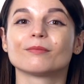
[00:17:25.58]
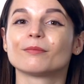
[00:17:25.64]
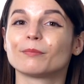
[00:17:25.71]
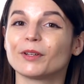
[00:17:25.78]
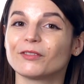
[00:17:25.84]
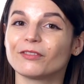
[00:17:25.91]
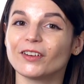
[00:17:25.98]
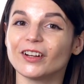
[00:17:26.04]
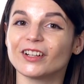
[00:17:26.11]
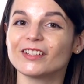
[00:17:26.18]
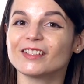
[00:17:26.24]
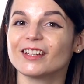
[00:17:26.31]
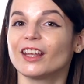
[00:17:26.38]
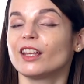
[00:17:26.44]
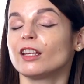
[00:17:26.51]
But
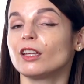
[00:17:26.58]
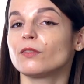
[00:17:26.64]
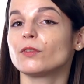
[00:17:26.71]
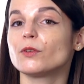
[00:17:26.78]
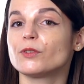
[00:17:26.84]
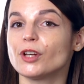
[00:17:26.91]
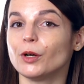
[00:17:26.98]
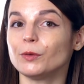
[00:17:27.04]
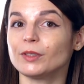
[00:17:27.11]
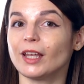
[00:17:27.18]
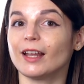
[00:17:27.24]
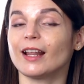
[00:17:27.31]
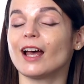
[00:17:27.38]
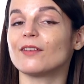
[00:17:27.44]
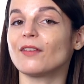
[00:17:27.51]
first, if you don't
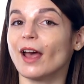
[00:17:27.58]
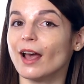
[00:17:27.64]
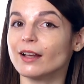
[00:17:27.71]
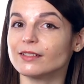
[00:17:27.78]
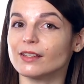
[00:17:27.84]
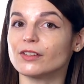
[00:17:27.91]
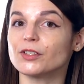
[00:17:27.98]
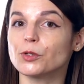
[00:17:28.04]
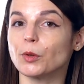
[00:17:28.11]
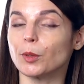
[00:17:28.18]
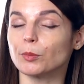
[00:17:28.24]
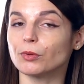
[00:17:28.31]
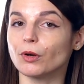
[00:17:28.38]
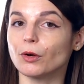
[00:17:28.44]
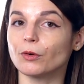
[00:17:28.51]
yet have access to our
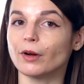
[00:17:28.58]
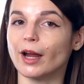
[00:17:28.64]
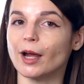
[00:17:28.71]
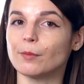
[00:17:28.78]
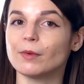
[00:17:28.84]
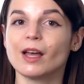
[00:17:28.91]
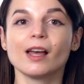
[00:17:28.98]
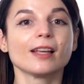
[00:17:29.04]
program,